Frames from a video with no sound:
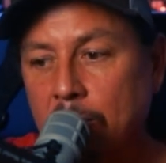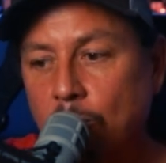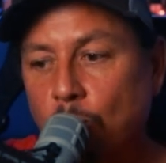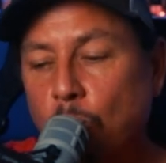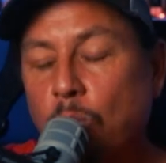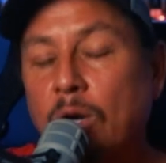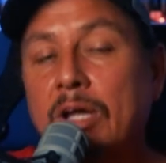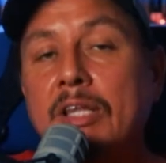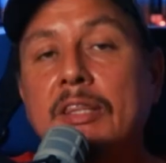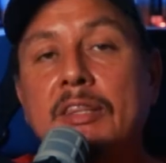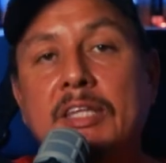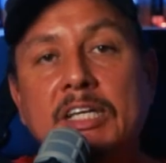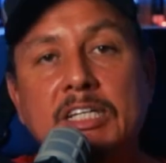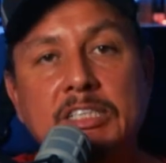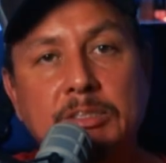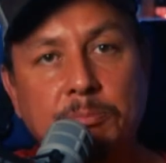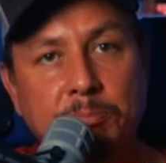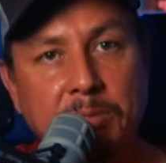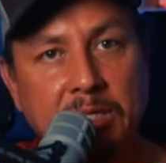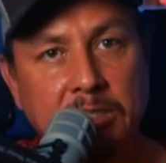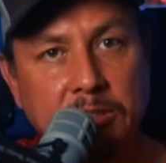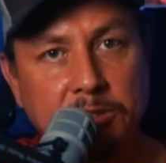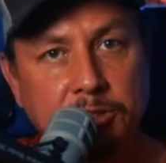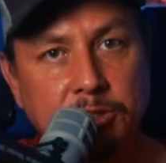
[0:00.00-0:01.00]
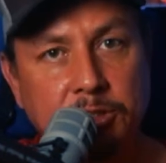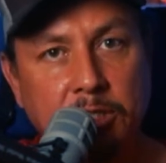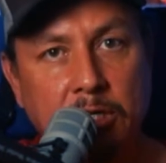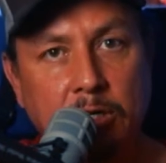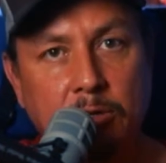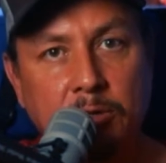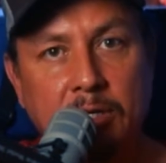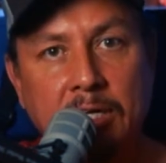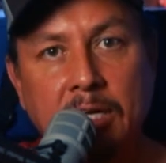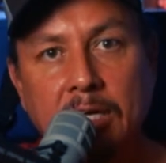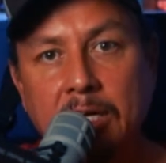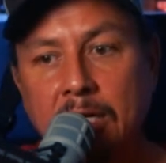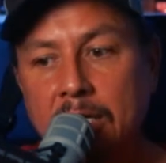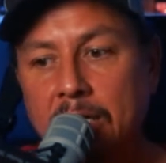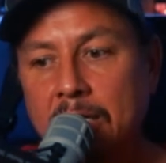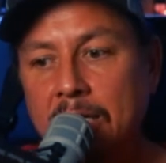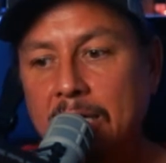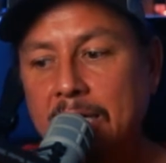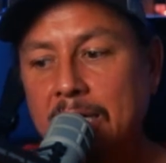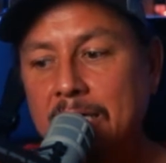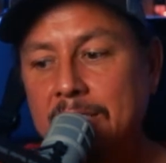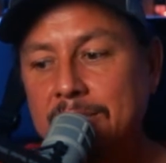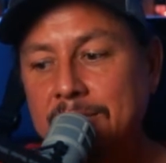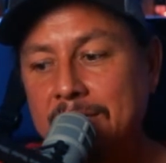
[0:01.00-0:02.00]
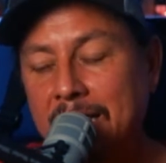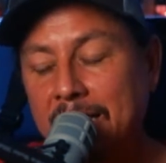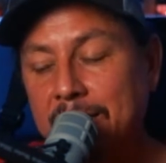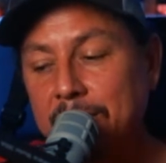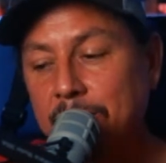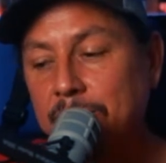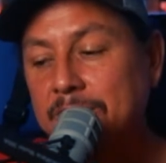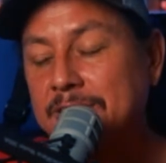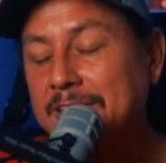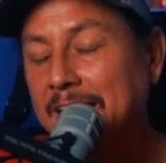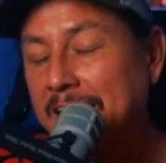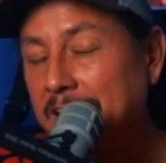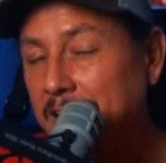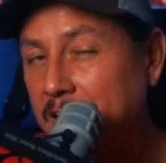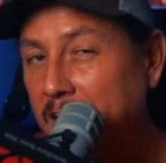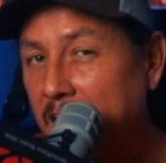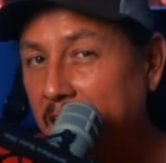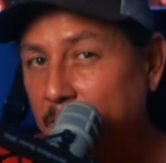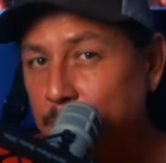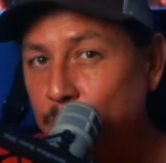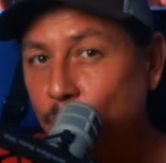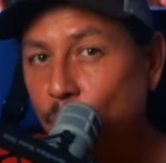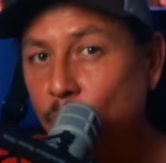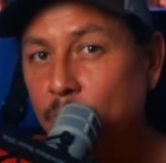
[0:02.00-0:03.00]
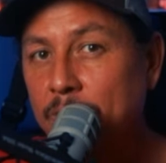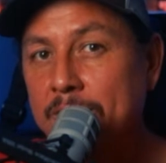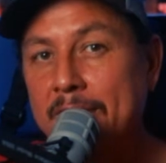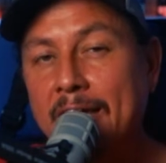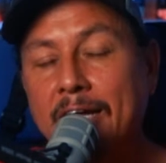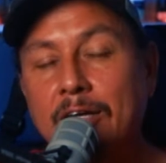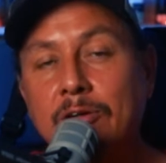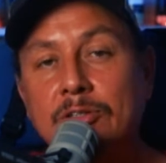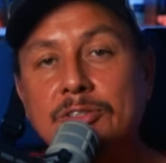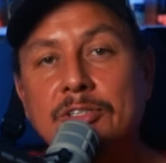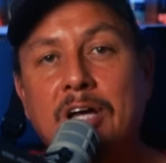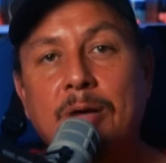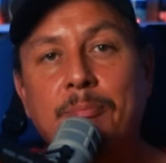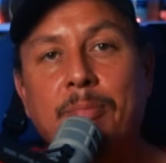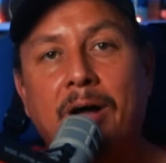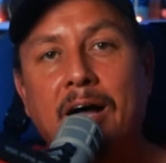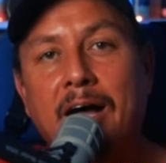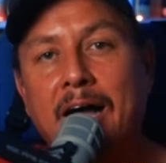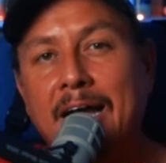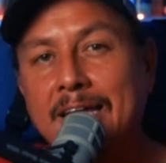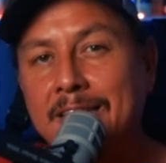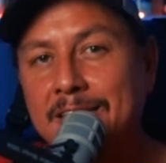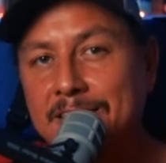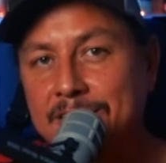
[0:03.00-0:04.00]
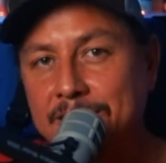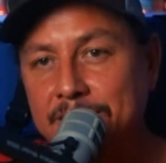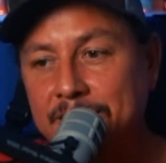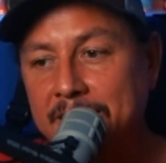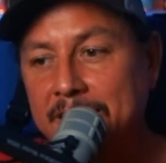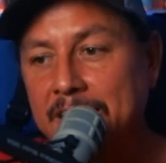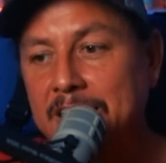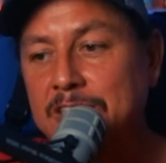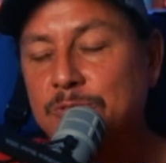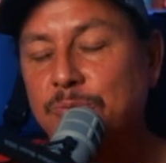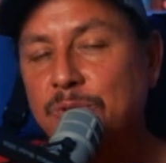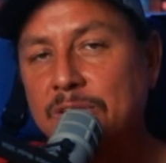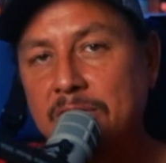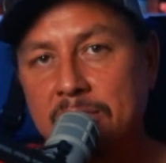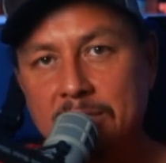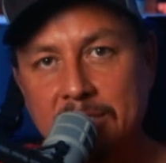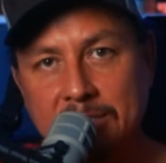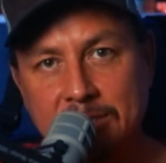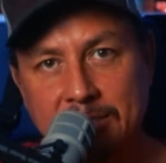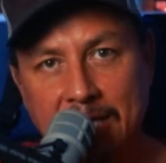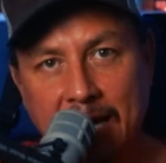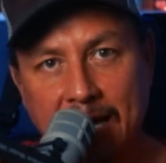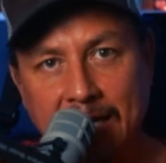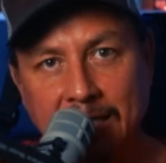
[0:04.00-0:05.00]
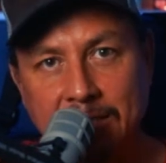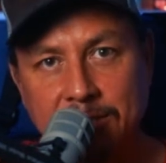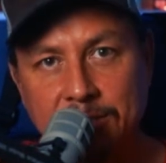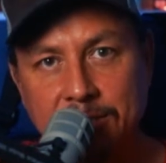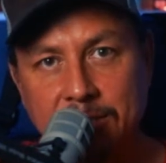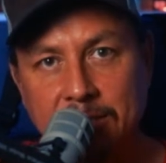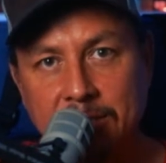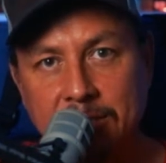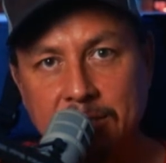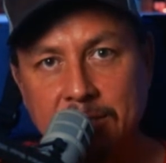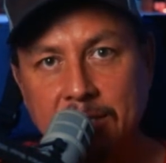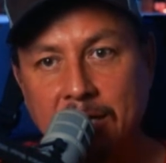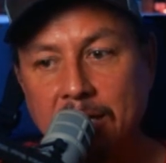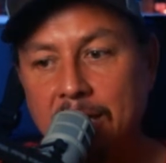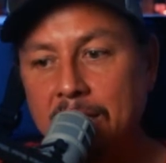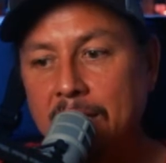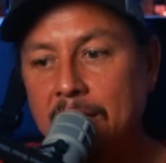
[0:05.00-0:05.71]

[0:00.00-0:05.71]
What these men showed is that there is a lot more that goes on behind the scenes within the sciences